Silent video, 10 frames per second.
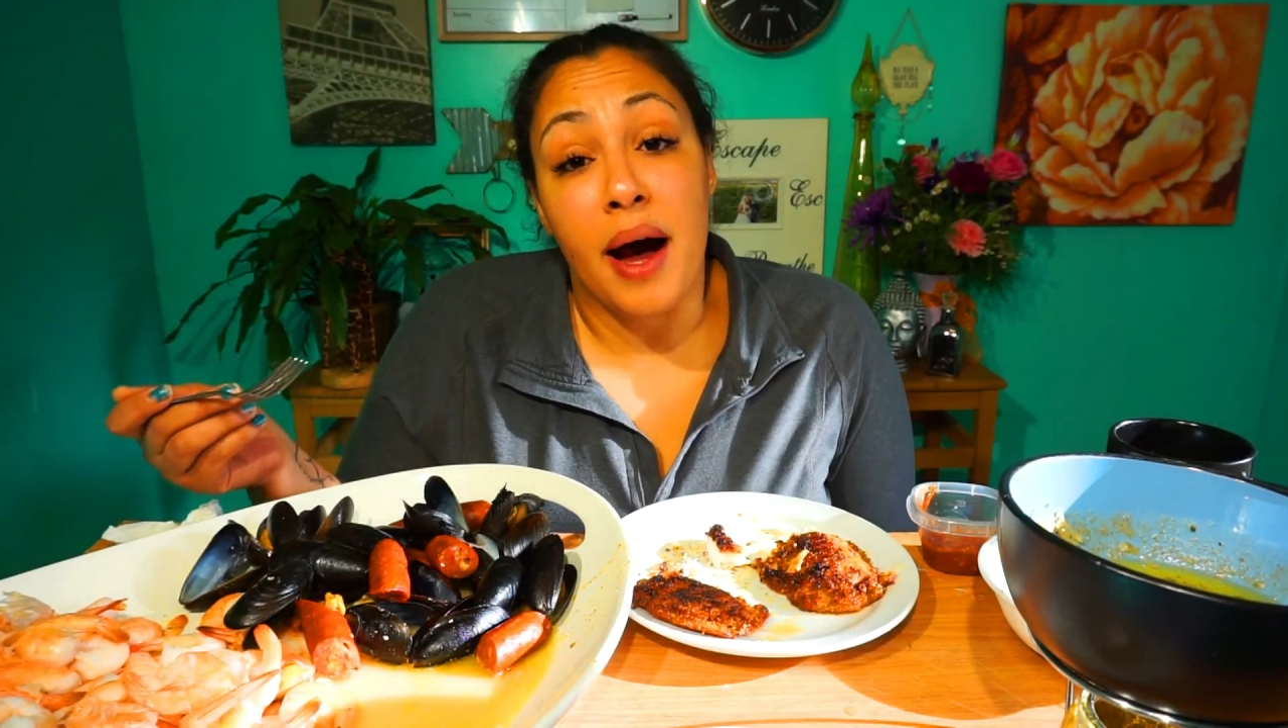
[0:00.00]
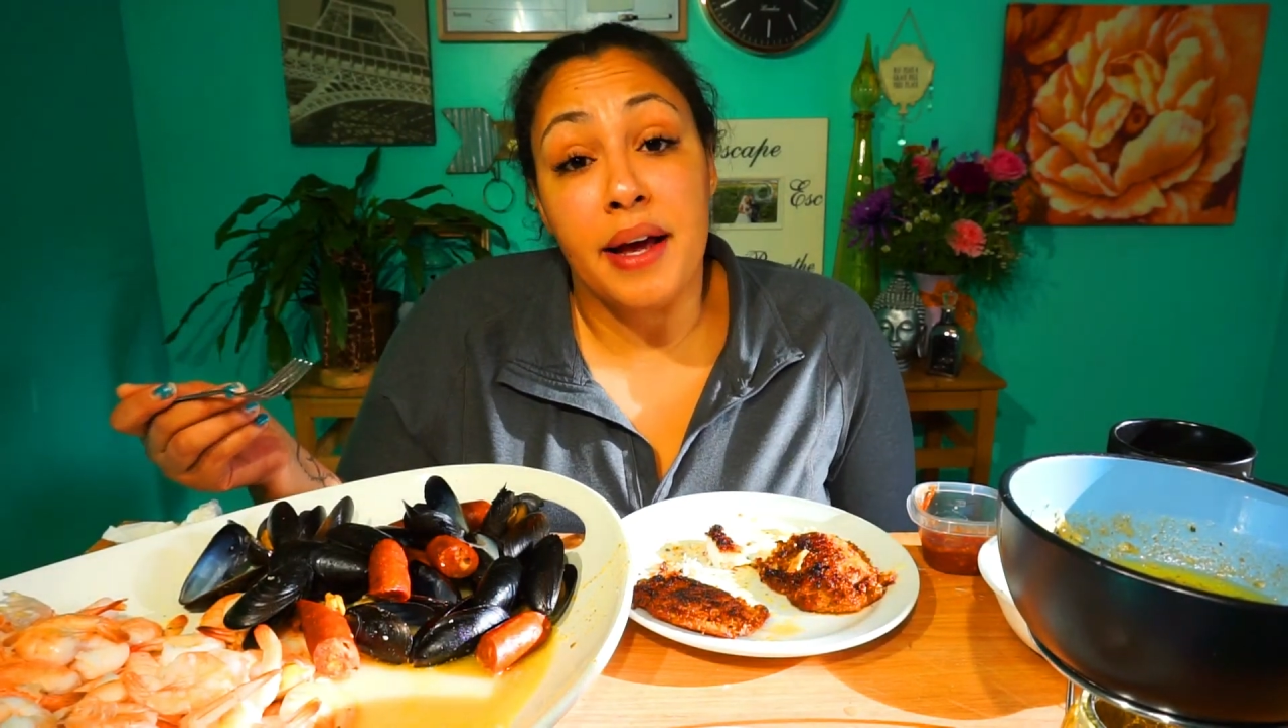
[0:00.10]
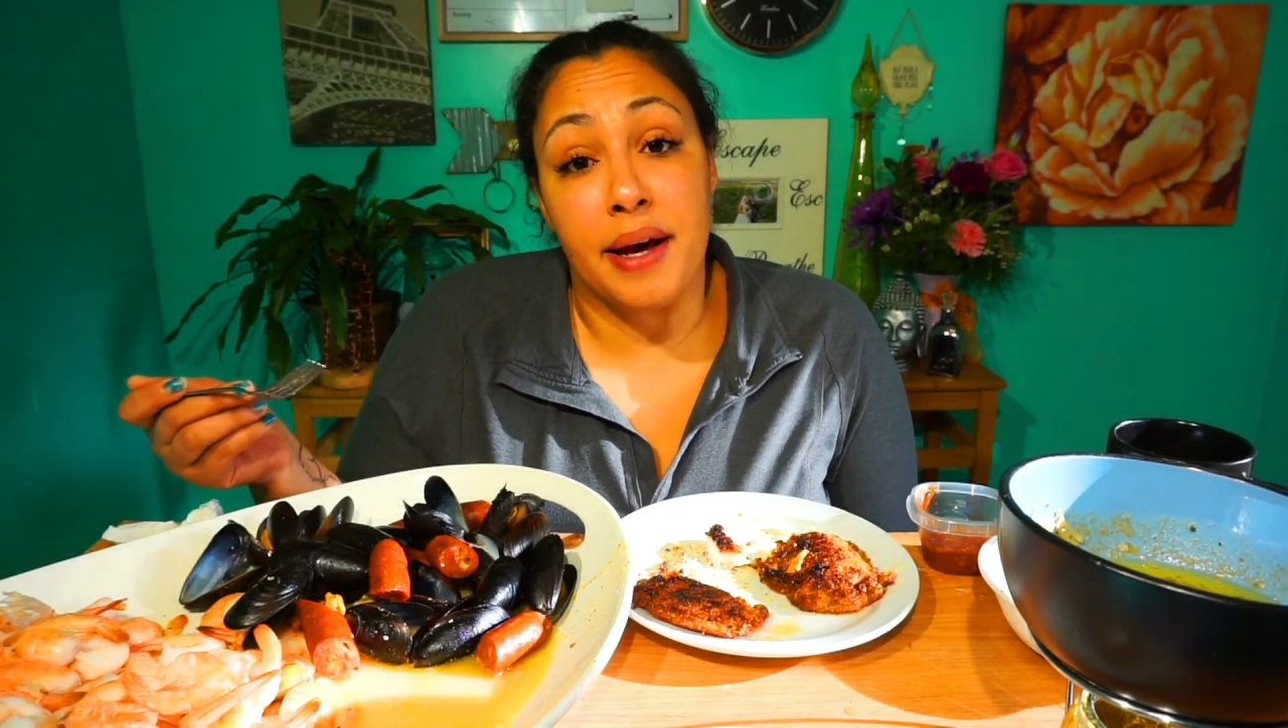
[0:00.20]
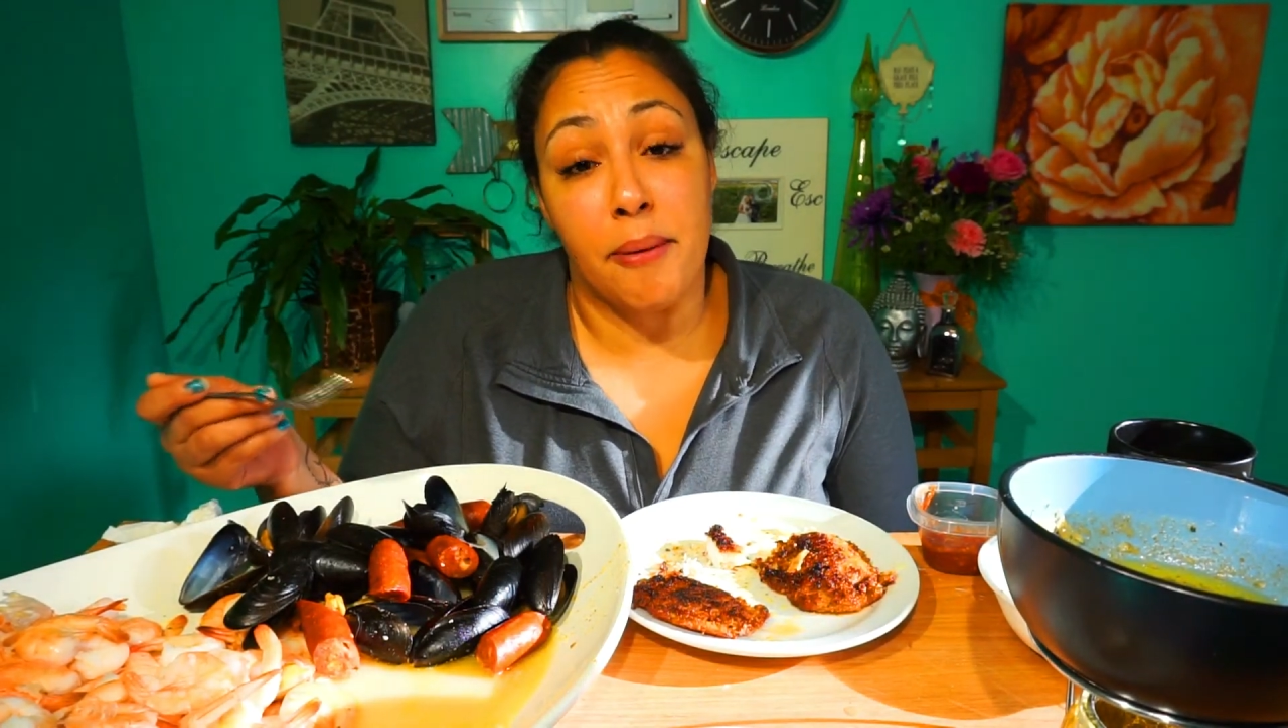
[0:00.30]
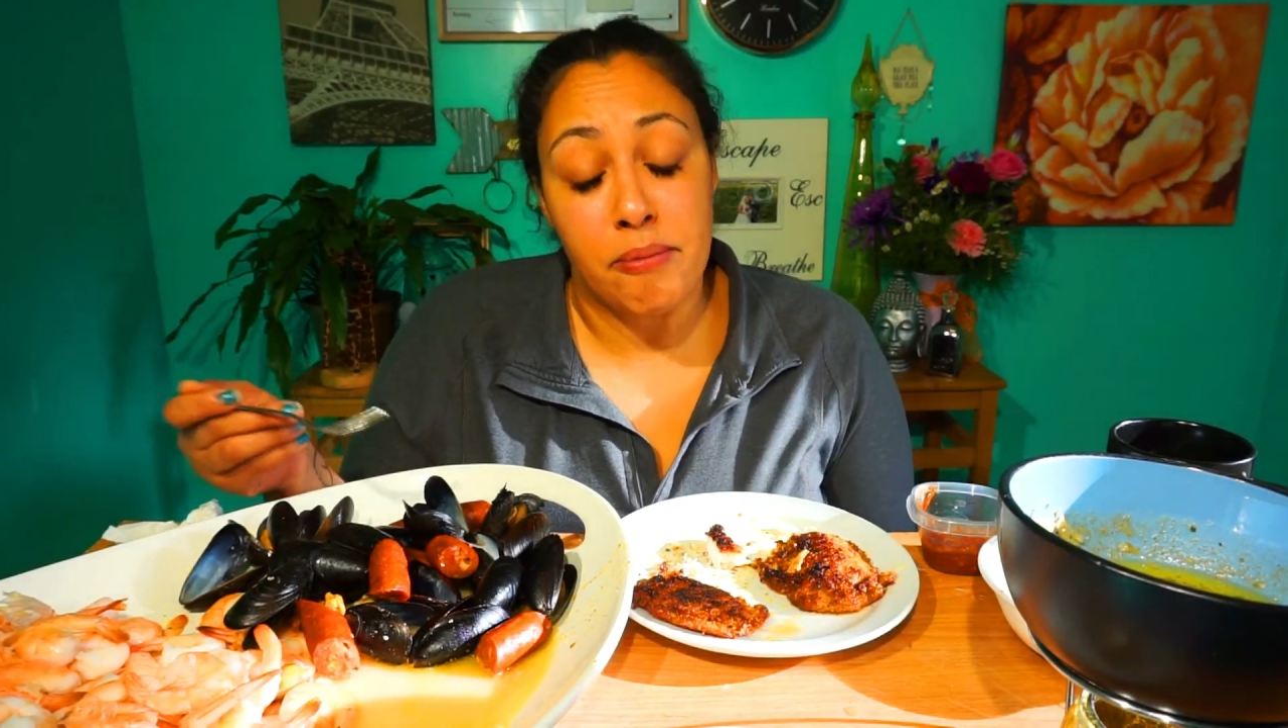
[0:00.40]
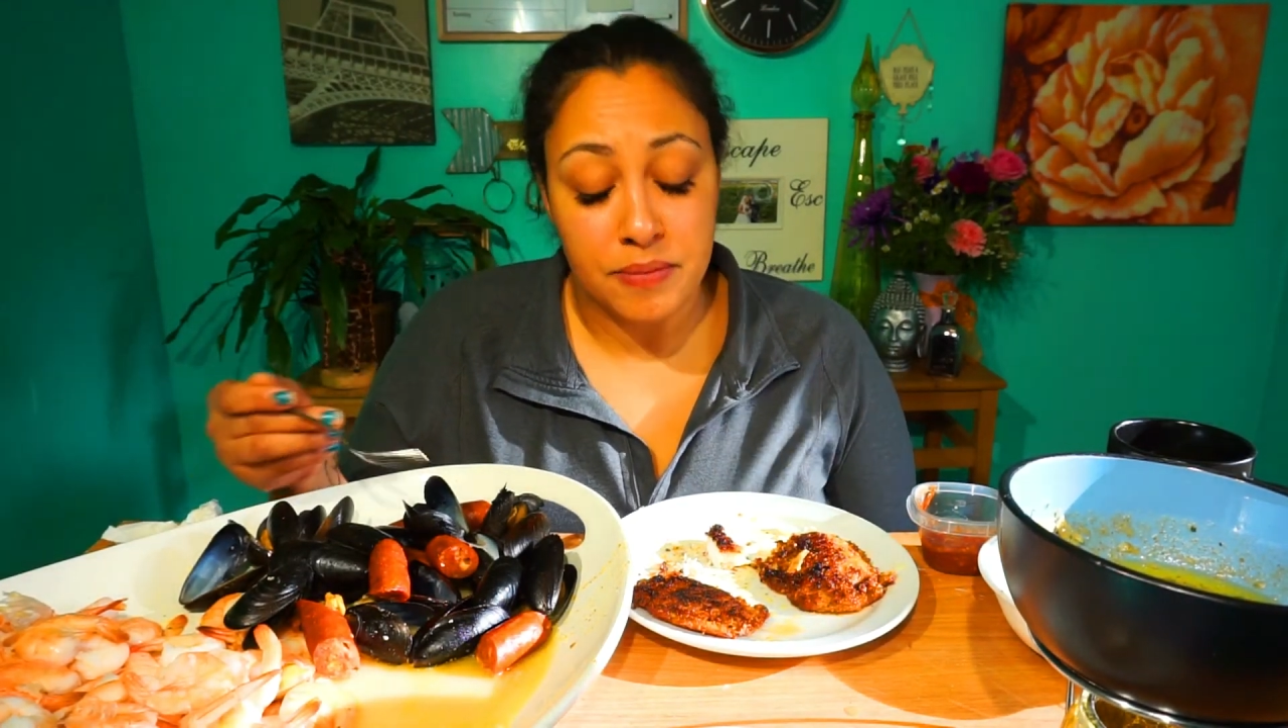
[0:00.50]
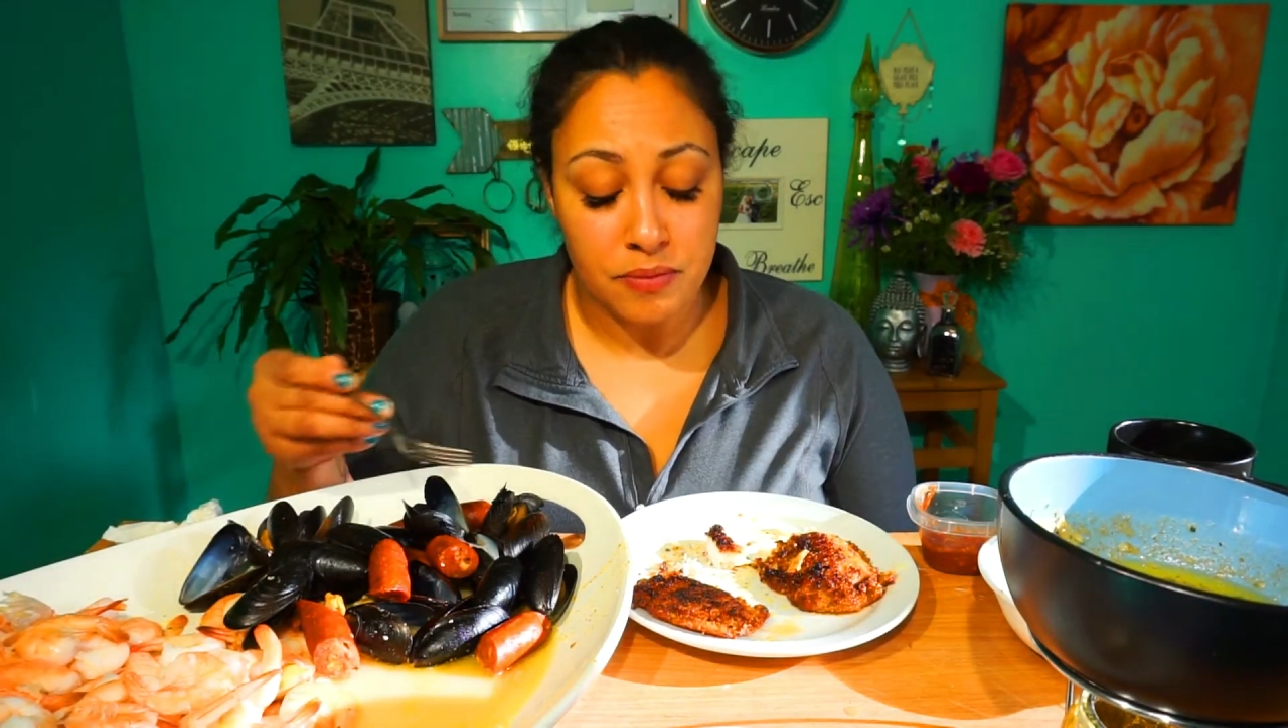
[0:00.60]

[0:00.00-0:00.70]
am.